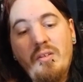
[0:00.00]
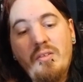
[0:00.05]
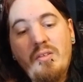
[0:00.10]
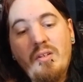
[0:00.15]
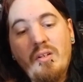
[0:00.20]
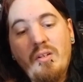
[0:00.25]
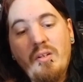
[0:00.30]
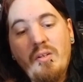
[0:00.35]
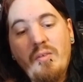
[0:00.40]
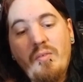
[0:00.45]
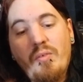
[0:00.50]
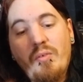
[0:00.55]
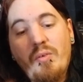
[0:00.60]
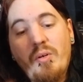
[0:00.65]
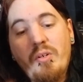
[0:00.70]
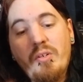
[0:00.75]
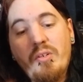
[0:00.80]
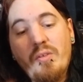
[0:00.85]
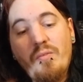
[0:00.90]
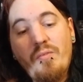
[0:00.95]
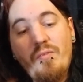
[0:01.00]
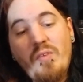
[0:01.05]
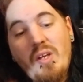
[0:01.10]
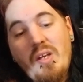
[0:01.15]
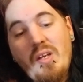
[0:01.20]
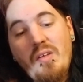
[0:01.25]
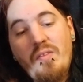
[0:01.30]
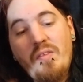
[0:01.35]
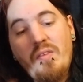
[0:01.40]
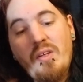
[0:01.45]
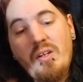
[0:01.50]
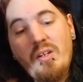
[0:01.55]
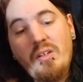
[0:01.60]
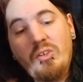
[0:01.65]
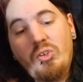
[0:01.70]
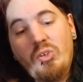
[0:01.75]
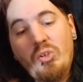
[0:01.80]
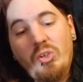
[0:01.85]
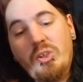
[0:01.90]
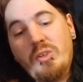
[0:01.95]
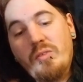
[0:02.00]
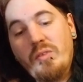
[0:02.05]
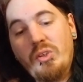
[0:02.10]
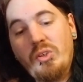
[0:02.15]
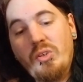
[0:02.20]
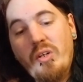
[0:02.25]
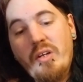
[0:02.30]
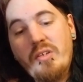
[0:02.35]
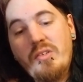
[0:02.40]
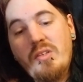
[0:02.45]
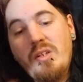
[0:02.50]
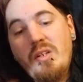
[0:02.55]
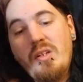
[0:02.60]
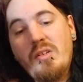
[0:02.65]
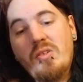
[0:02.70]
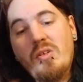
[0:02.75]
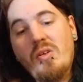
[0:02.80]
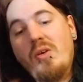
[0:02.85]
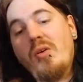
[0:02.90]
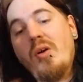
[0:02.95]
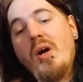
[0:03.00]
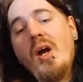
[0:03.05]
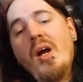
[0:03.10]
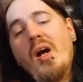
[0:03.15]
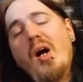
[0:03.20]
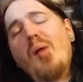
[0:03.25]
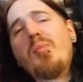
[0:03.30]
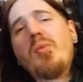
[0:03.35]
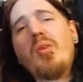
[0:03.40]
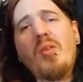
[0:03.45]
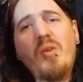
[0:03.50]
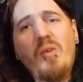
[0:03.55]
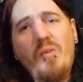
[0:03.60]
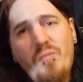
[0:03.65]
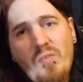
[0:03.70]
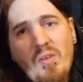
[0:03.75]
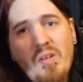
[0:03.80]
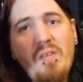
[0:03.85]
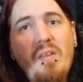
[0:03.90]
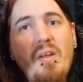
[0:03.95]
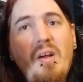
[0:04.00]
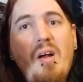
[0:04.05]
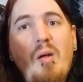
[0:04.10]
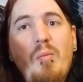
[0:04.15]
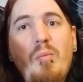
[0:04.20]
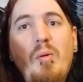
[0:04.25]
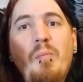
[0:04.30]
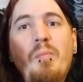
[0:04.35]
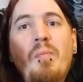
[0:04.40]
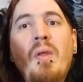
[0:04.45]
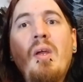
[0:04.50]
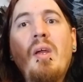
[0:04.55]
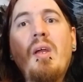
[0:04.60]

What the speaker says: Deliverers of Faith, and Church of Atrocity, so up to their 5th album.